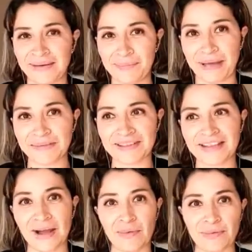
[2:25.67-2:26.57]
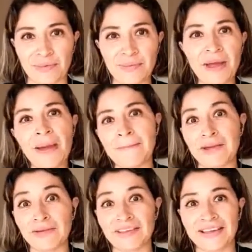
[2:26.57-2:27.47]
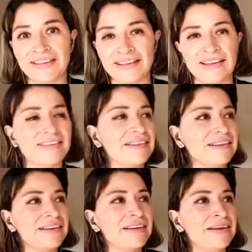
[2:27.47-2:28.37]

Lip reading: babies in our room because it's easier.